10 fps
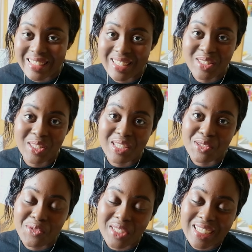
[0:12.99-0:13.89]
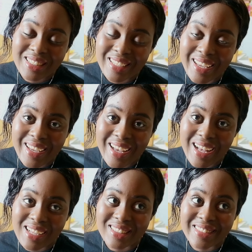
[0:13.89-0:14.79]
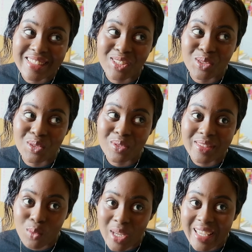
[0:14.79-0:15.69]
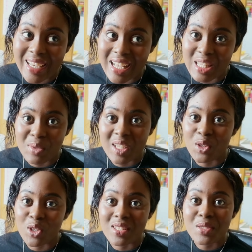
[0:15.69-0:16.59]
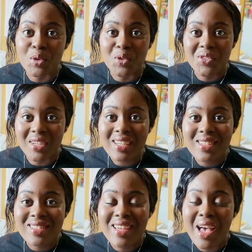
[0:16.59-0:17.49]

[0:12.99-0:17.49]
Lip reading: Yeah, today's Friday and the week has been going so fast,